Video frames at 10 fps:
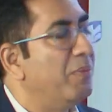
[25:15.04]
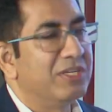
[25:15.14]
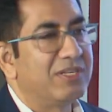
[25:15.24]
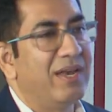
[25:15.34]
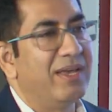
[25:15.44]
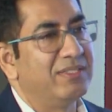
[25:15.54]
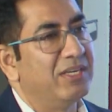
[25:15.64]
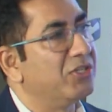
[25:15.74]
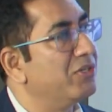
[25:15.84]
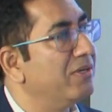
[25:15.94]

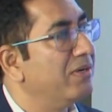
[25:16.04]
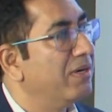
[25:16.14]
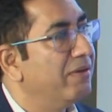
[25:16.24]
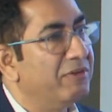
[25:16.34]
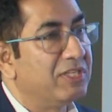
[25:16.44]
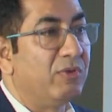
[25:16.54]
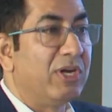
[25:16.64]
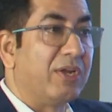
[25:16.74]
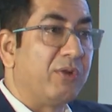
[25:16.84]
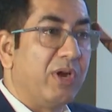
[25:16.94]
personalization, which is
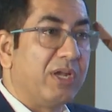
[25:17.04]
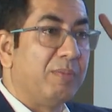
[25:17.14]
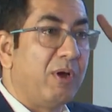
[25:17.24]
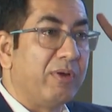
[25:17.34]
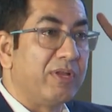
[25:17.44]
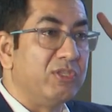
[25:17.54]
what I talked about,